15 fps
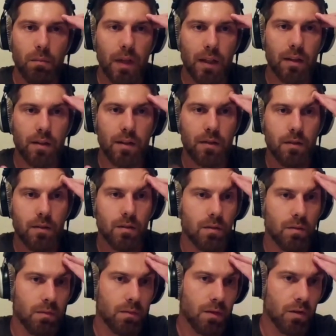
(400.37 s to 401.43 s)
this
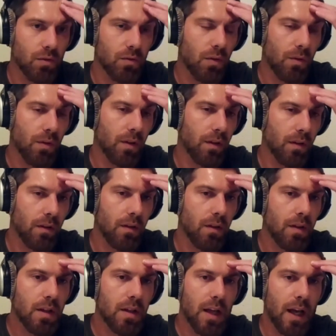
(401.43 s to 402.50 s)
controller.
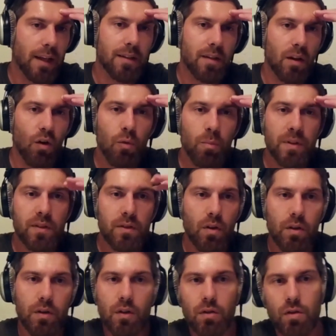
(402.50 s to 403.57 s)
Cool. And it's an open
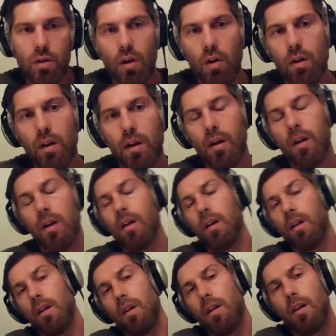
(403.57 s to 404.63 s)
source controller,
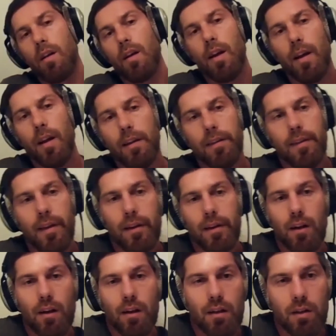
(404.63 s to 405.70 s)
and
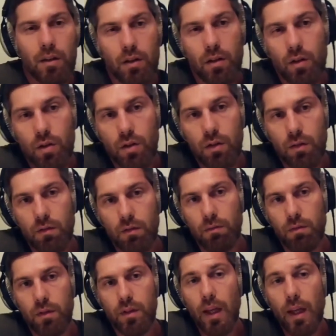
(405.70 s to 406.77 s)

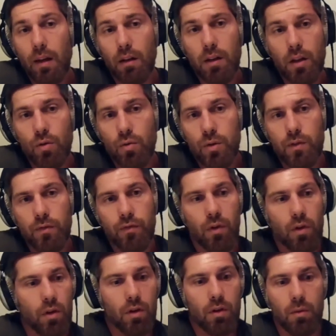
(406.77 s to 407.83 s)
they are used
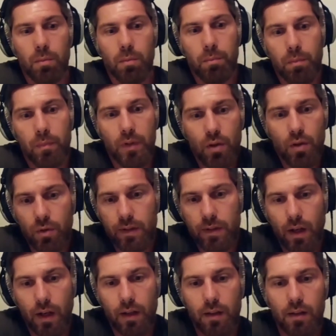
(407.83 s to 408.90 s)
for
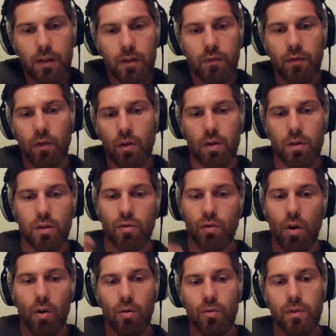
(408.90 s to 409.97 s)
unicycles, for
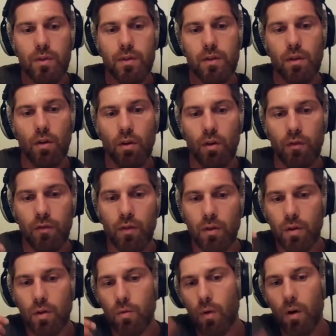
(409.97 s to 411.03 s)
drones, or for
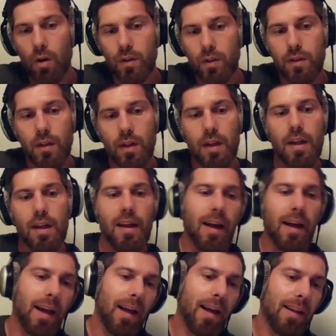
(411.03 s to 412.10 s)
quads.
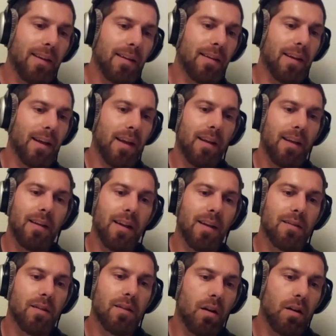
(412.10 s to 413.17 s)
And then they
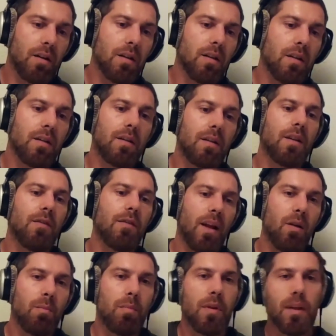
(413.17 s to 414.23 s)
started
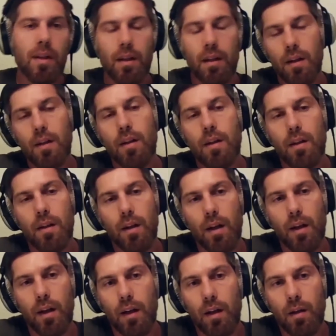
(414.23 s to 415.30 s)
developing
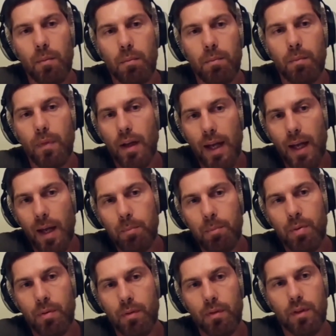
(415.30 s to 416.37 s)
app
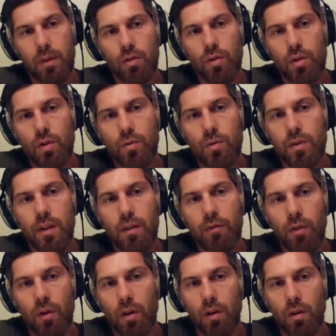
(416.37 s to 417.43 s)
to use it
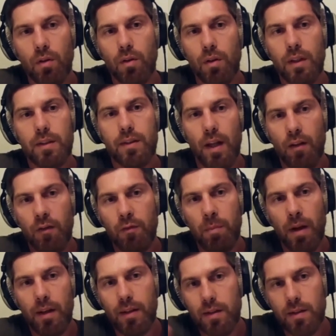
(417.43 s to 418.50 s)
for
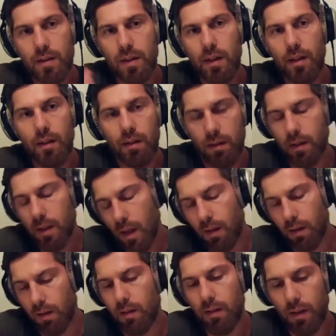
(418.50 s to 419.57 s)
self-balancing. Yeah,
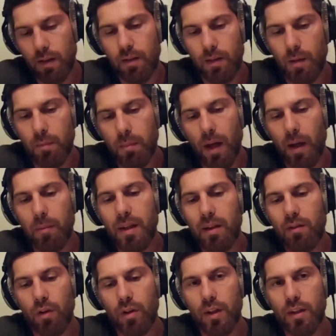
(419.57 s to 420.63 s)
I mean,
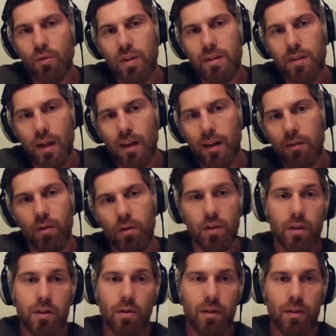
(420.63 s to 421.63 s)
for the unicycle, it was also